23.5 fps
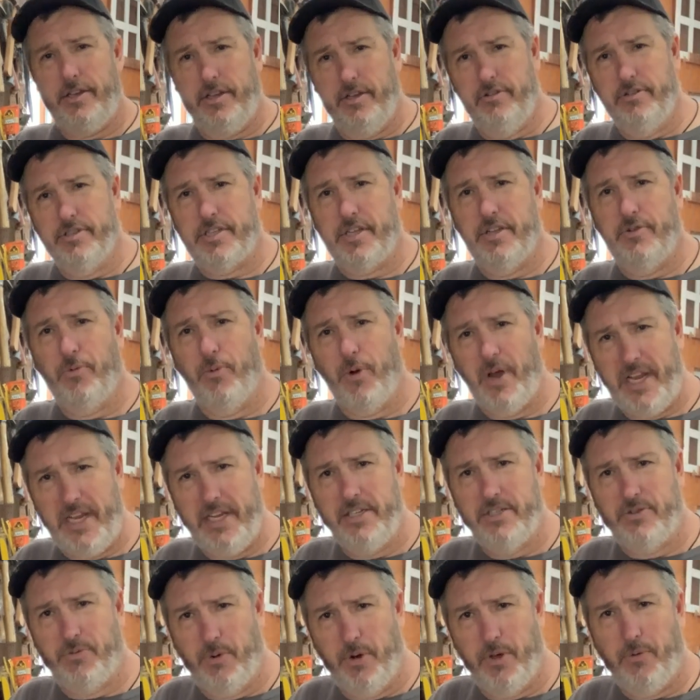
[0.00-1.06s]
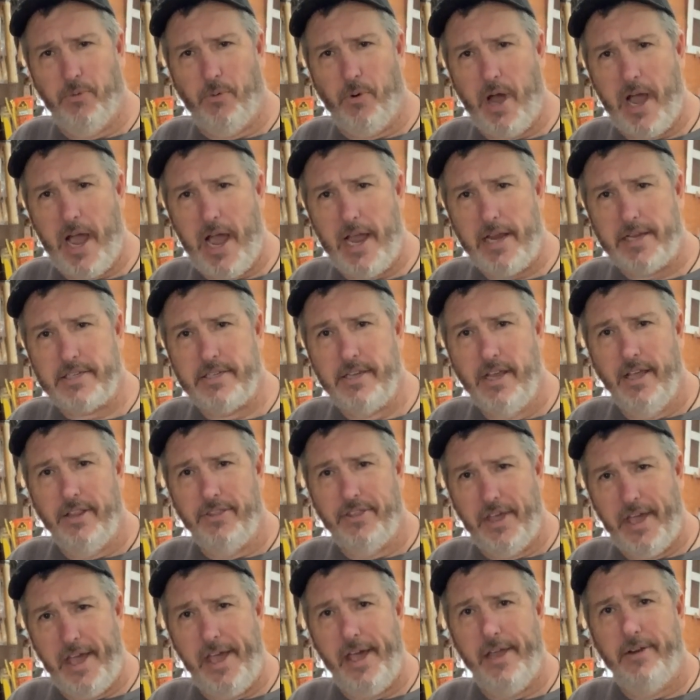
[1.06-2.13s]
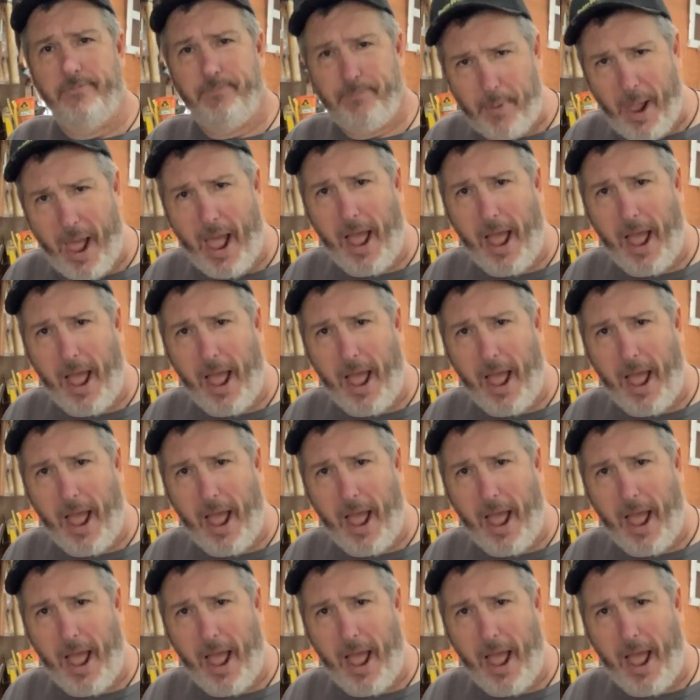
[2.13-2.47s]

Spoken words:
using Wayne's Wood Wax, then,